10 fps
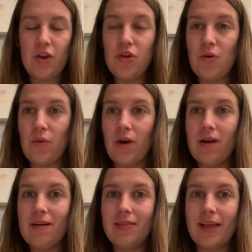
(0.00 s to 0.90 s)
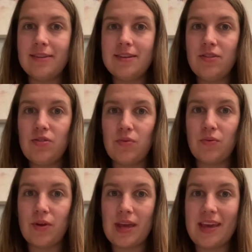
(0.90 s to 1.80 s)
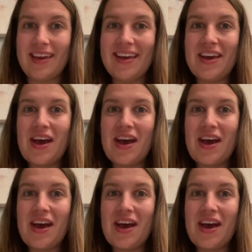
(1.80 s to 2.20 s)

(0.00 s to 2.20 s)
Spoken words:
your lesson 3